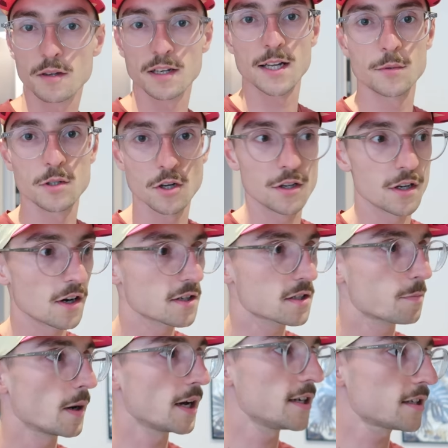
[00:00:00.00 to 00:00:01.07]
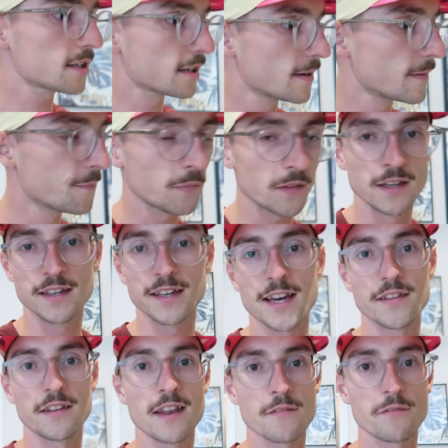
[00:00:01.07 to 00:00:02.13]
I'm glad we've got a nice space,
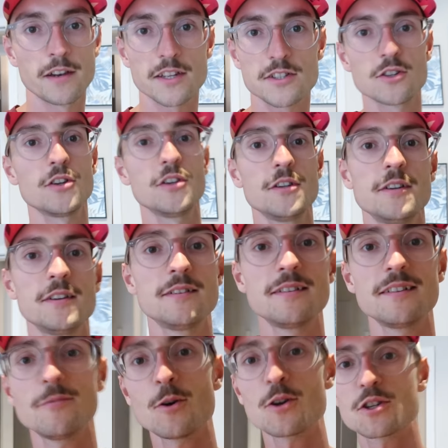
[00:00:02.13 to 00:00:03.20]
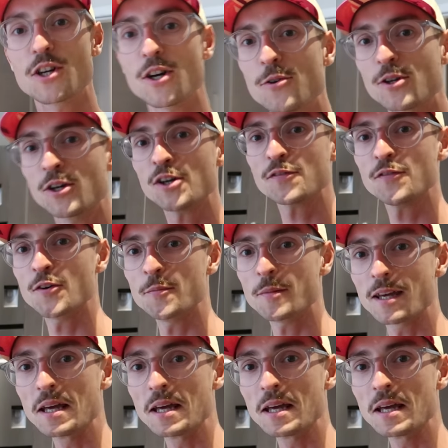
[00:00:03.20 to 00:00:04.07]
get the Netflix on and watch Cole cook for